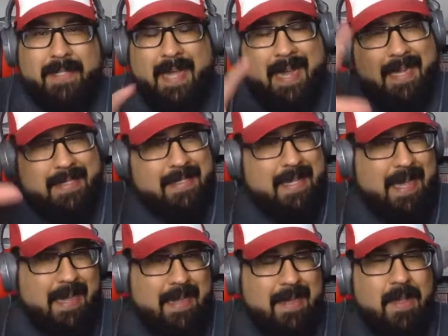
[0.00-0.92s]
has
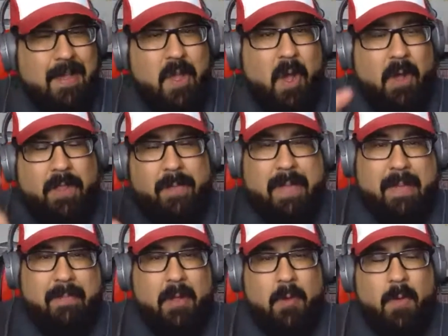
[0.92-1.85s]
like all the
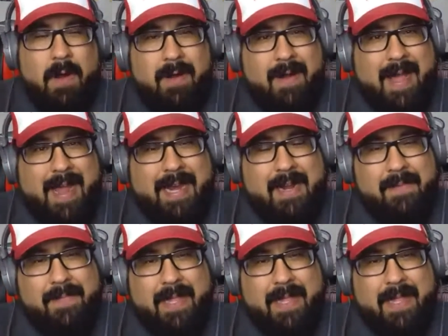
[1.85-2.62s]
people who are an item.